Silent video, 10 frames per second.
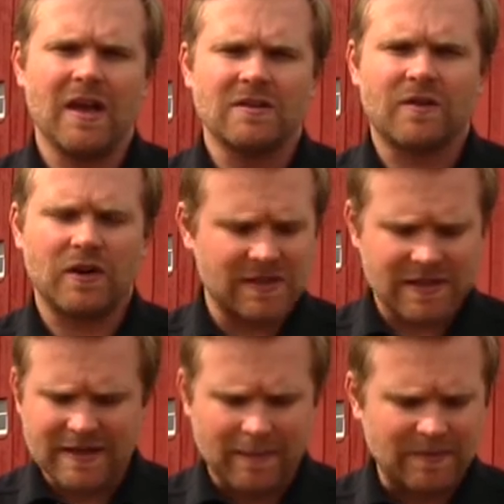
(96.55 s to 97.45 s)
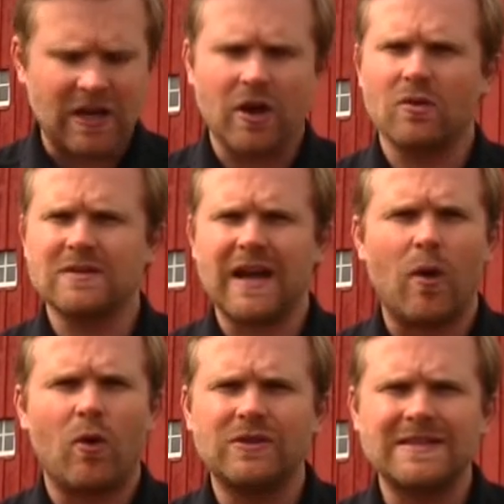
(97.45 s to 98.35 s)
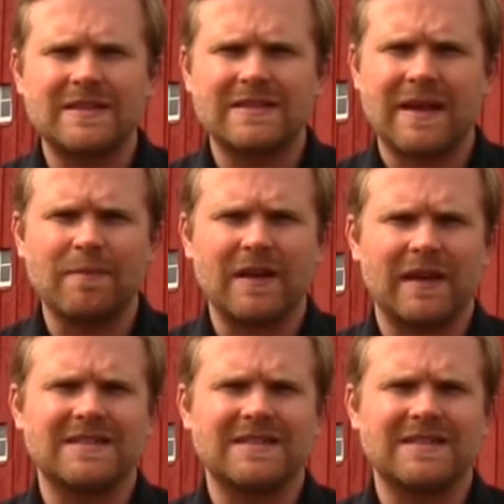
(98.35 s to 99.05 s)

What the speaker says: As far as the septic goes, how old is the septic?